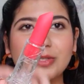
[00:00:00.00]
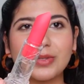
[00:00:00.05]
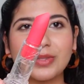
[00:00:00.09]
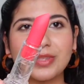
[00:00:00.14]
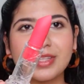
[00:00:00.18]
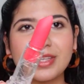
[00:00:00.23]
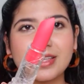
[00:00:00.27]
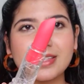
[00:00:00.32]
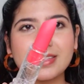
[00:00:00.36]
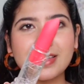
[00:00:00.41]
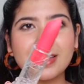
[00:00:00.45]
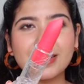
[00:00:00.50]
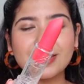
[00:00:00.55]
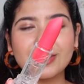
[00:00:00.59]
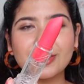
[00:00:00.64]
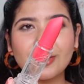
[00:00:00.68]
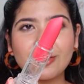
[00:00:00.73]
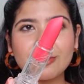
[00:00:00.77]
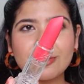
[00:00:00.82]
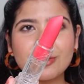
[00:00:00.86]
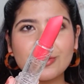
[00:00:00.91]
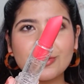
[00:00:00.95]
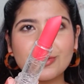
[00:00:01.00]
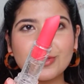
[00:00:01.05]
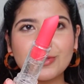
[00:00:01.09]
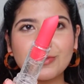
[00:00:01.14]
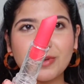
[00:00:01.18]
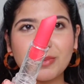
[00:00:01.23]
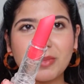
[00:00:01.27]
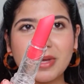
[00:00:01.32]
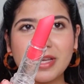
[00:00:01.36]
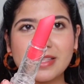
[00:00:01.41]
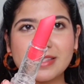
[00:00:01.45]
So these I did not choose
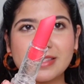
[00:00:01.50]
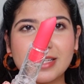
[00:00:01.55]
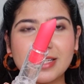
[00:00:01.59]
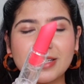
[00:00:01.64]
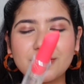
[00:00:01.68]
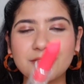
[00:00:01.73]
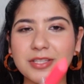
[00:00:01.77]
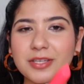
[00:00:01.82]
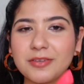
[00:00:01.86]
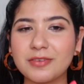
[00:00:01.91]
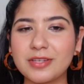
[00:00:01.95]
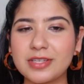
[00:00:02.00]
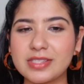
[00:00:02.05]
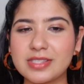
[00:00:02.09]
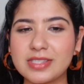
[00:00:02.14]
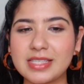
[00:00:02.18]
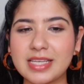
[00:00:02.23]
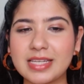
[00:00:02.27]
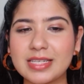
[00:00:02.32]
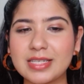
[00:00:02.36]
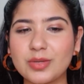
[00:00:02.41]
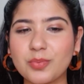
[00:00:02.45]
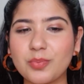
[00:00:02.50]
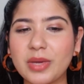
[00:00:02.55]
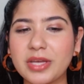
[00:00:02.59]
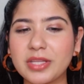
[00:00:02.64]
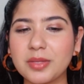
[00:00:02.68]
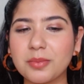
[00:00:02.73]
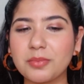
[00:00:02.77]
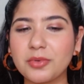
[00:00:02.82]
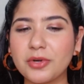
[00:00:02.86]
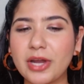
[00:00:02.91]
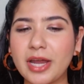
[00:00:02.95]
for myself. They were sent by the
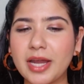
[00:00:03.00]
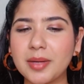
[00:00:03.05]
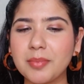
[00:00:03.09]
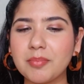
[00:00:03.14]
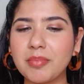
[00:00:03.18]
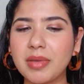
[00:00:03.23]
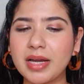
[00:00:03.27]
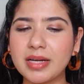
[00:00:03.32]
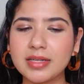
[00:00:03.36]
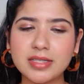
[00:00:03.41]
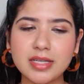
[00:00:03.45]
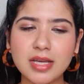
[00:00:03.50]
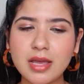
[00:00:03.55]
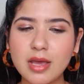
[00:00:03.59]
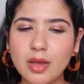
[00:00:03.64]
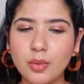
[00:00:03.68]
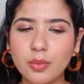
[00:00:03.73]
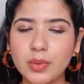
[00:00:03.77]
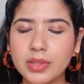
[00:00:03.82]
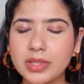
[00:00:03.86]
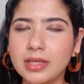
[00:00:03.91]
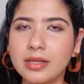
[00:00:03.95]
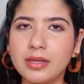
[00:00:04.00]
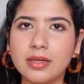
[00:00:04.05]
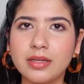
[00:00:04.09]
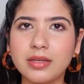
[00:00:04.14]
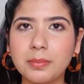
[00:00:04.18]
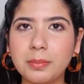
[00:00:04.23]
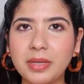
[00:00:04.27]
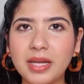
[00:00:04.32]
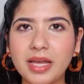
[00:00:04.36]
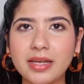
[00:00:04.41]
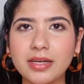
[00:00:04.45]
brand, but with a
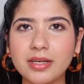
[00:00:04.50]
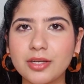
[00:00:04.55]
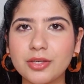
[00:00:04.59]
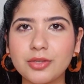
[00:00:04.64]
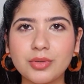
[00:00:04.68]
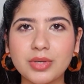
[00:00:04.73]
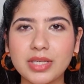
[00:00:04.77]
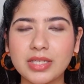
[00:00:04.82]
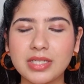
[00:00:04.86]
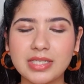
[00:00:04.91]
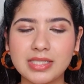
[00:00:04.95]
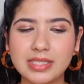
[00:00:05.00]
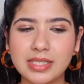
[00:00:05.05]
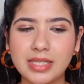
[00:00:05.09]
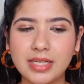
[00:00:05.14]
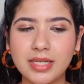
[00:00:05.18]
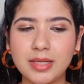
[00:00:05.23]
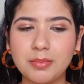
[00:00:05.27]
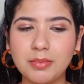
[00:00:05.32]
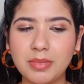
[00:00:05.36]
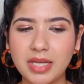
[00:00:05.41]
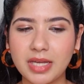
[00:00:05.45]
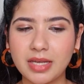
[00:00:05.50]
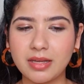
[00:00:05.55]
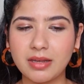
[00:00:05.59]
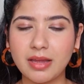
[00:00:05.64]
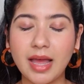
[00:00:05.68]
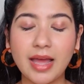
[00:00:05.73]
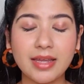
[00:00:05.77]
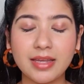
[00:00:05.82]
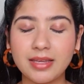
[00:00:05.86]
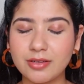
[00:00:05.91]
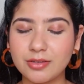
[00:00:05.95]
lip liner, you can easily
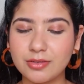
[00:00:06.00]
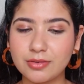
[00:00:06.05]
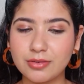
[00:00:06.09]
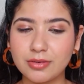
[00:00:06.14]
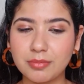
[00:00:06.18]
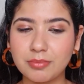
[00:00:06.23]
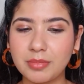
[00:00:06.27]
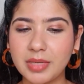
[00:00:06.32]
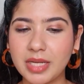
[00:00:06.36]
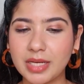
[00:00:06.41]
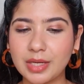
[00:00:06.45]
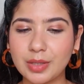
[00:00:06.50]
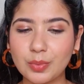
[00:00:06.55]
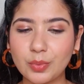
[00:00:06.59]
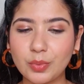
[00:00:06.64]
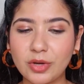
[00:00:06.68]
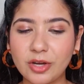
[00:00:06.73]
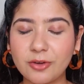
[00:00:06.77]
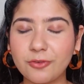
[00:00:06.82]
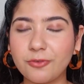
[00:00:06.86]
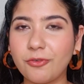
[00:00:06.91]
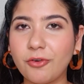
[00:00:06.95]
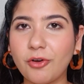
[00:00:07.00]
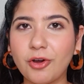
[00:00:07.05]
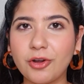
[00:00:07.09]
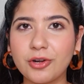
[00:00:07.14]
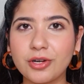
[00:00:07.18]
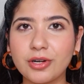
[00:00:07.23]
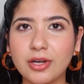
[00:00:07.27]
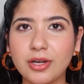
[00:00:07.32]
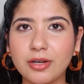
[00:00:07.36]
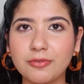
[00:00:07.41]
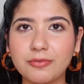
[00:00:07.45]
I could make it work
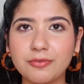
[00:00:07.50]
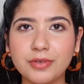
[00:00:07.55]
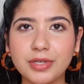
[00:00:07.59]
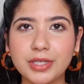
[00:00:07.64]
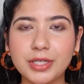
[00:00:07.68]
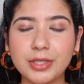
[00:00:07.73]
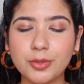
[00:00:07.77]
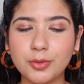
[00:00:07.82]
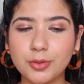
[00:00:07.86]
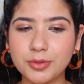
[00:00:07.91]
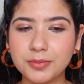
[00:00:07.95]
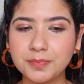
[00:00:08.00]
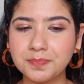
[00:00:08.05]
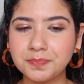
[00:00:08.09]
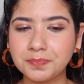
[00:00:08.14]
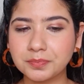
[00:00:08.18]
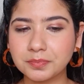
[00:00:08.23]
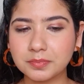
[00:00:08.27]
for a video.